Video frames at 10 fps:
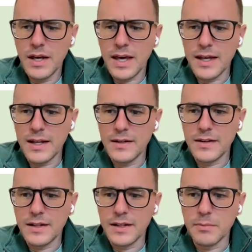and
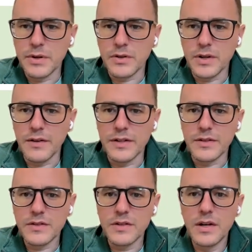the empirical
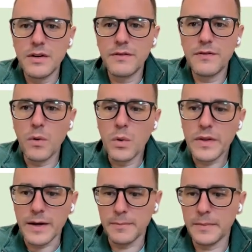evidence
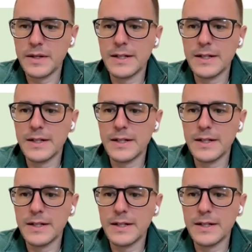for them.